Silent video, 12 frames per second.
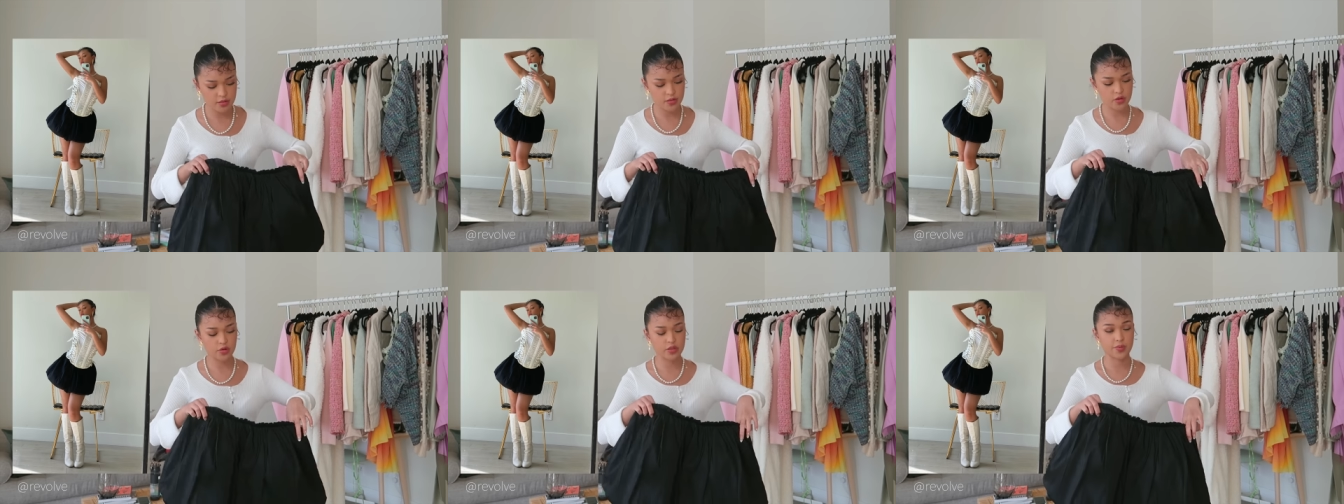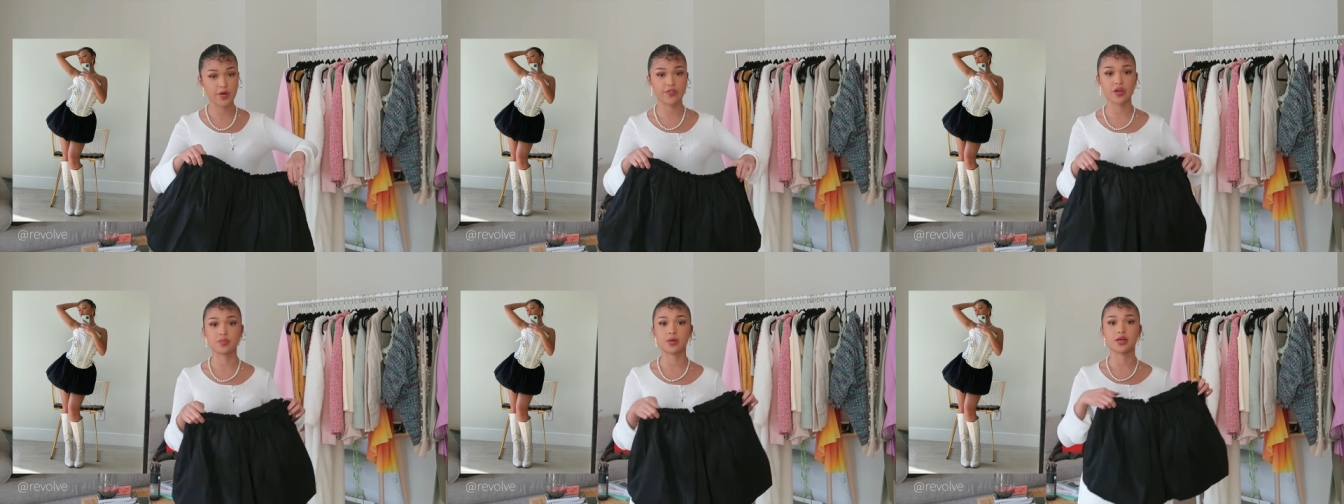so it's
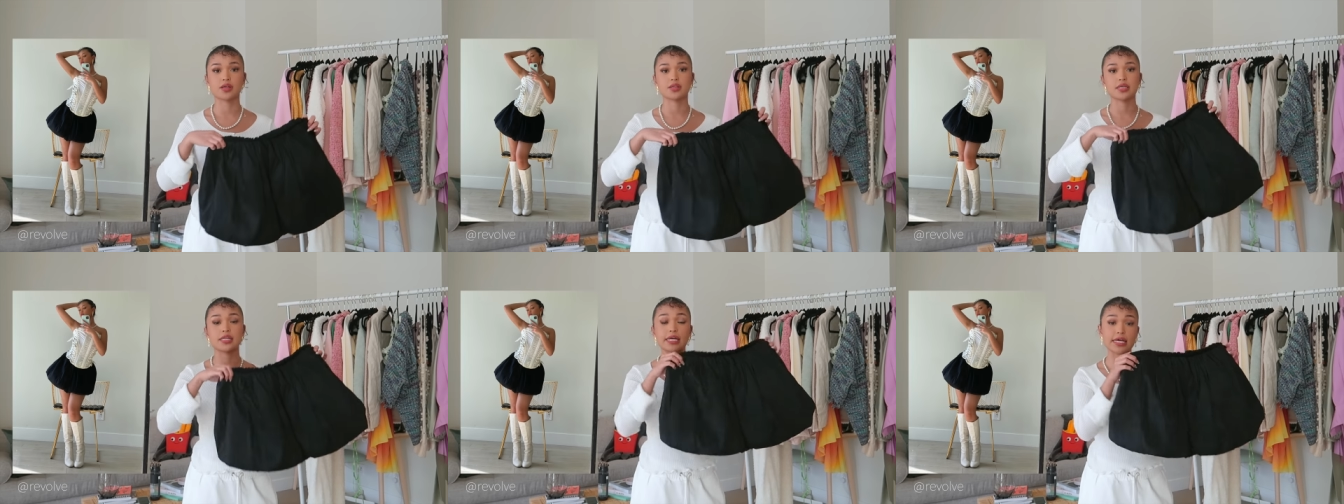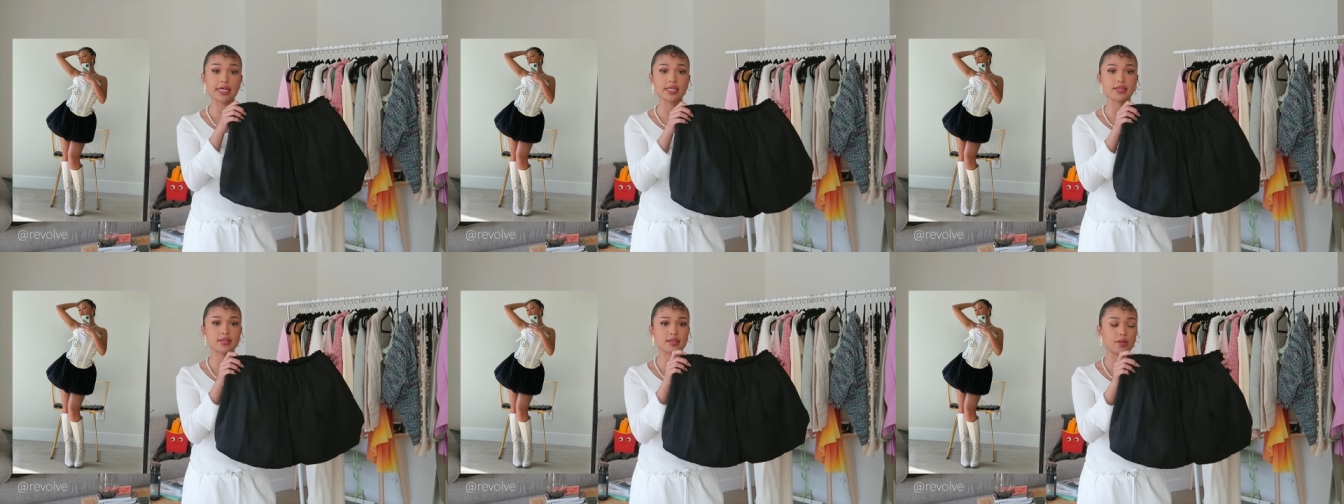perfect because it
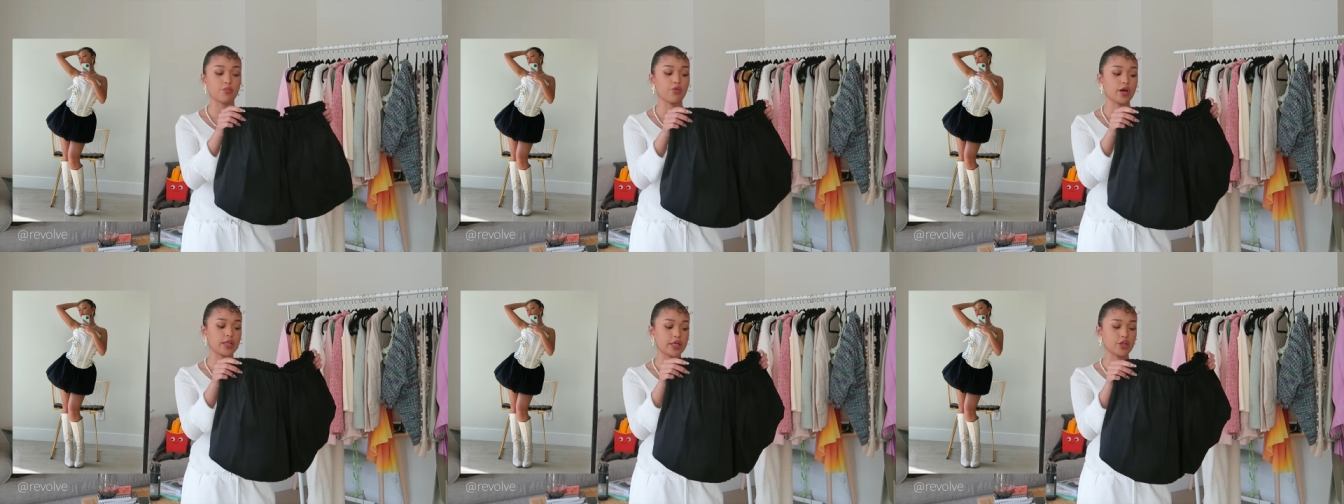is somewhat,